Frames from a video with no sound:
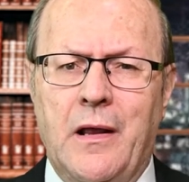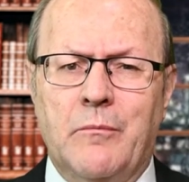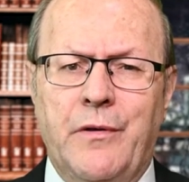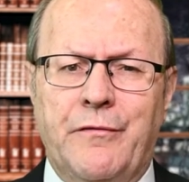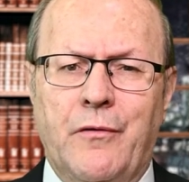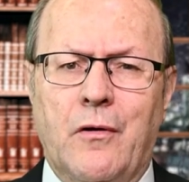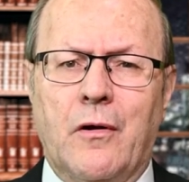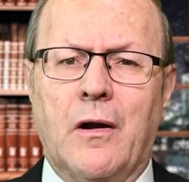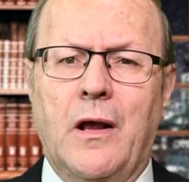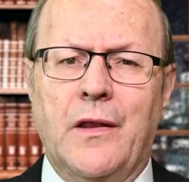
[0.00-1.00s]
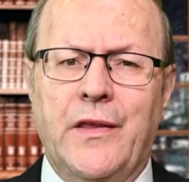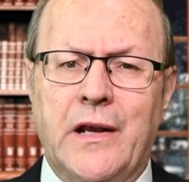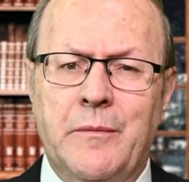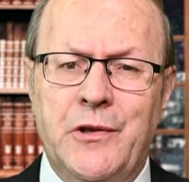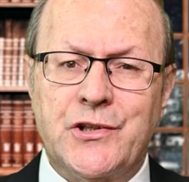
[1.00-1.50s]
before the
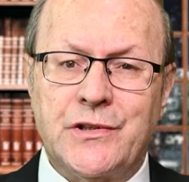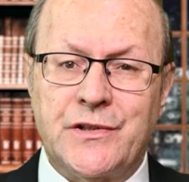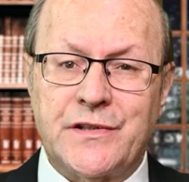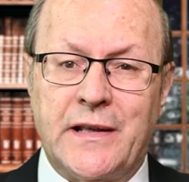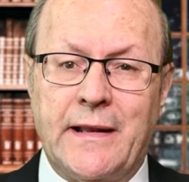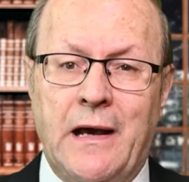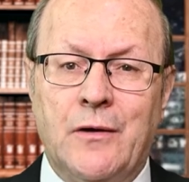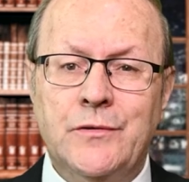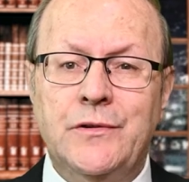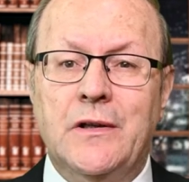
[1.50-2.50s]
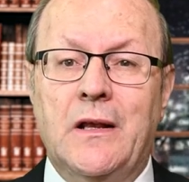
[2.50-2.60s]
commission set out,